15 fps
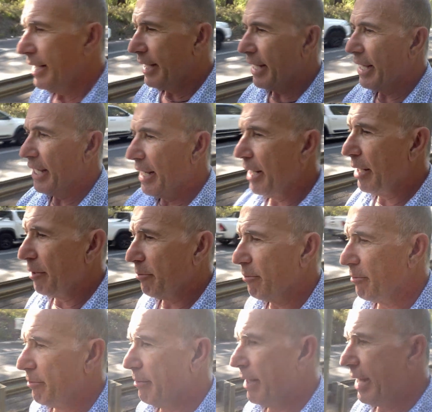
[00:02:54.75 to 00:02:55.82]

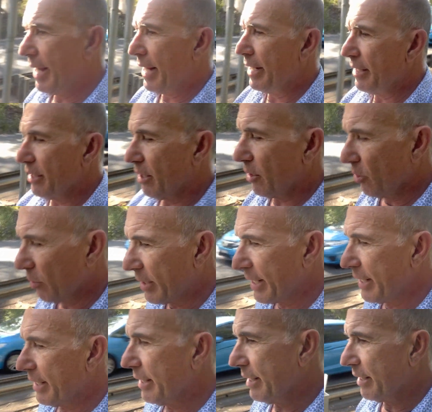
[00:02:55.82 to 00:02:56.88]
and
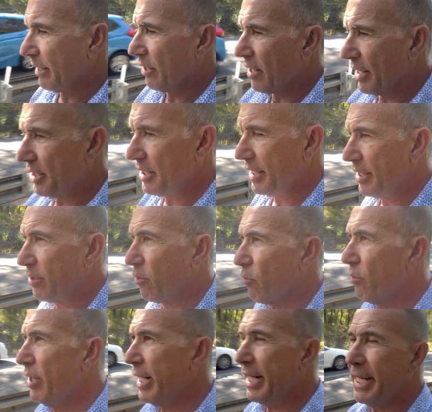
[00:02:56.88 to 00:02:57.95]
looking like she's
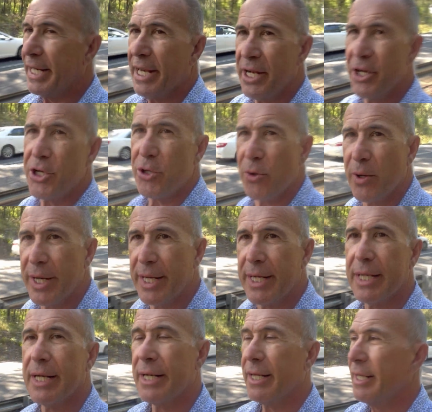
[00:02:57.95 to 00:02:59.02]
really enjoying
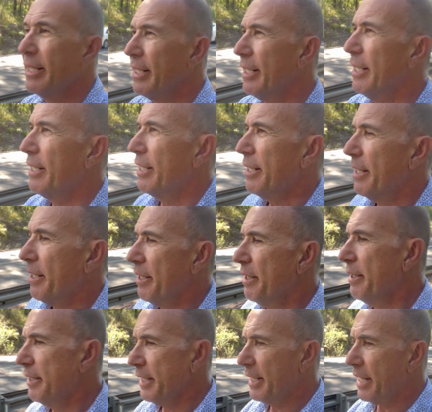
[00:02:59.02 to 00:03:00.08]

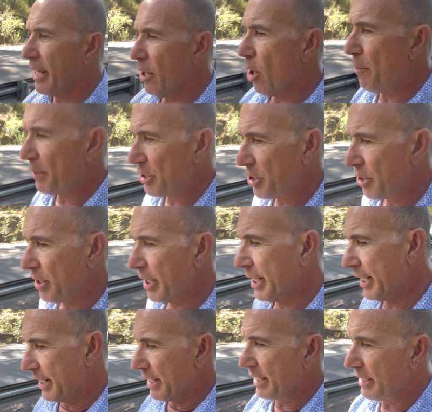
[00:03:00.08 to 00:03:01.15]
the
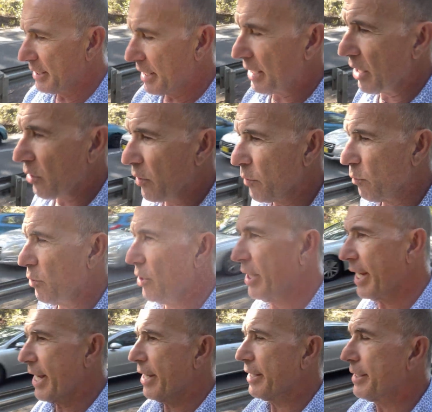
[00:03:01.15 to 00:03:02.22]
opportunity to go and work
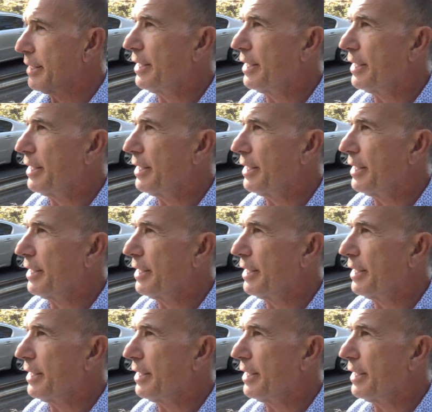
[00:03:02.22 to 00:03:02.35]
out.